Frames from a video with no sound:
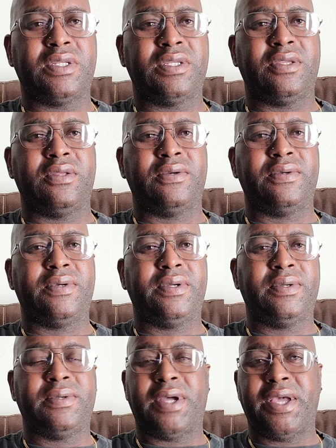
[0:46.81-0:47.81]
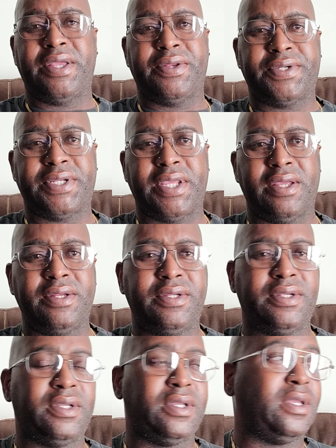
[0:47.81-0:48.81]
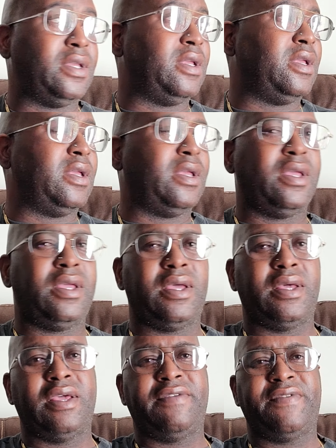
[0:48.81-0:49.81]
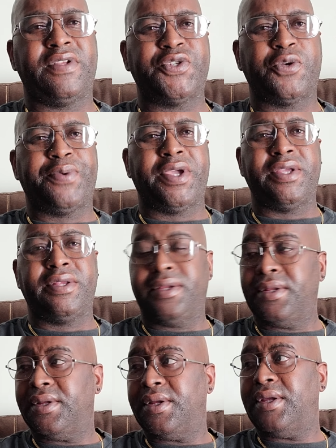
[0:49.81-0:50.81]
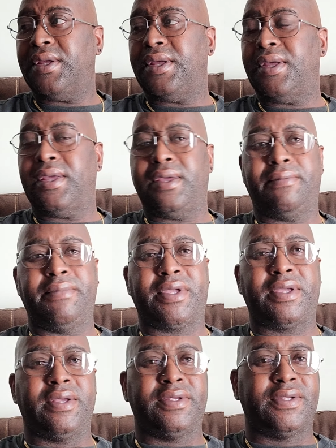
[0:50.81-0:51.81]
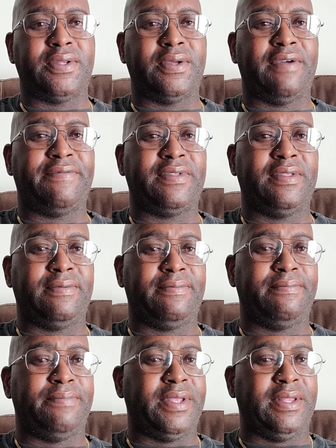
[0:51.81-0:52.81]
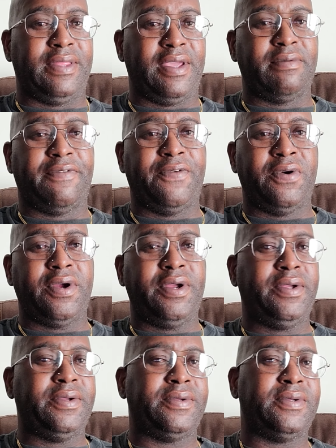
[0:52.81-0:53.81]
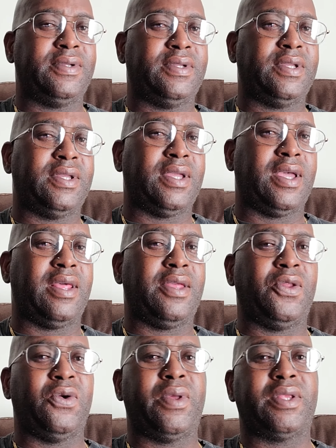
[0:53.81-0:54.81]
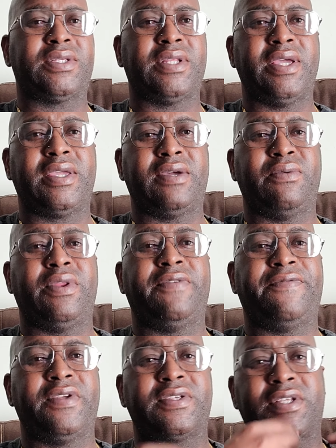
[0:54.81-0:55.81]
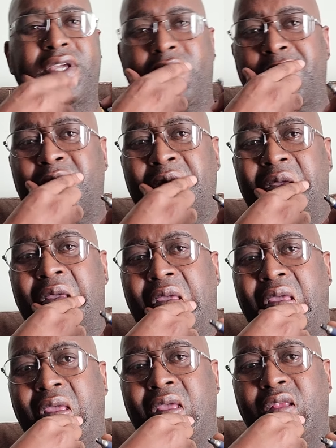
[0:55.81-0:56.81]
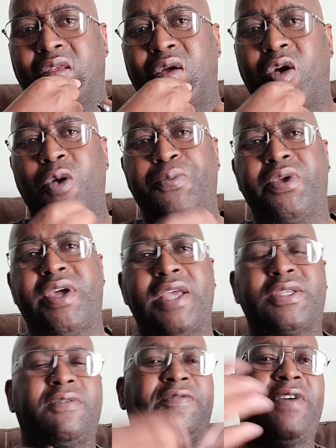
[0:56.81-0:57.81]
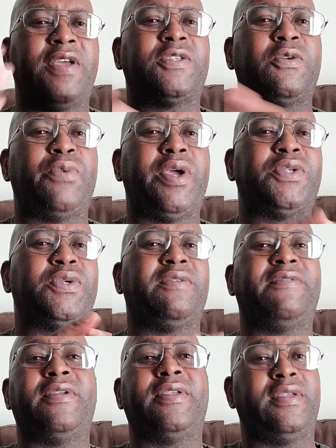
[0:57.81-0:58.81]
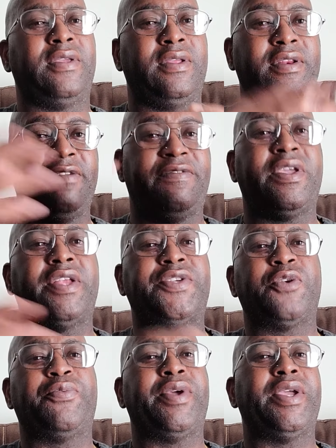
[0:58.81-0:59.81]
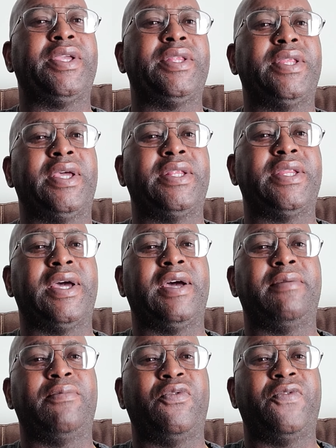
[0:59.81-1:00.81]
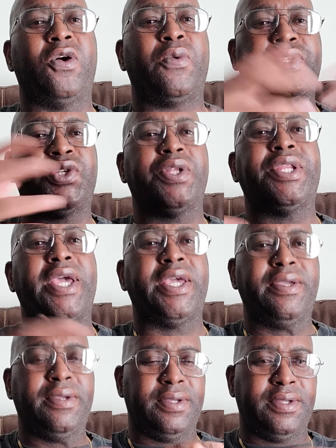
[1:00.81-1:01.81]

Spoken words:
you know, I understand and I feel your pain because, I've been there before. I know what it's like and what it feels like. So I hope you guys can find some way to alleviate your pain and move on with your day